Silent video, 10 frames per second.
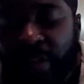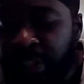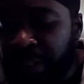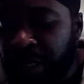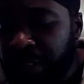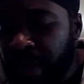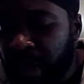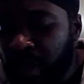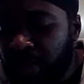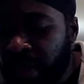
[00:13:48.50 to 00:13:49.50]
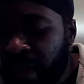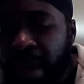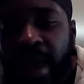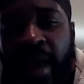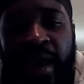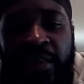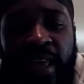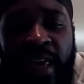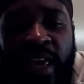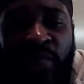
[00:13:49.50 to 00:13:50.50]
the Gentiles as
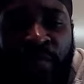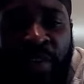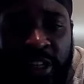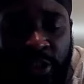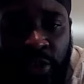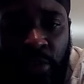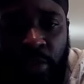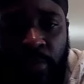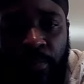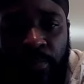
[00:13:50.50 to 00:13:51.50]
a vessel.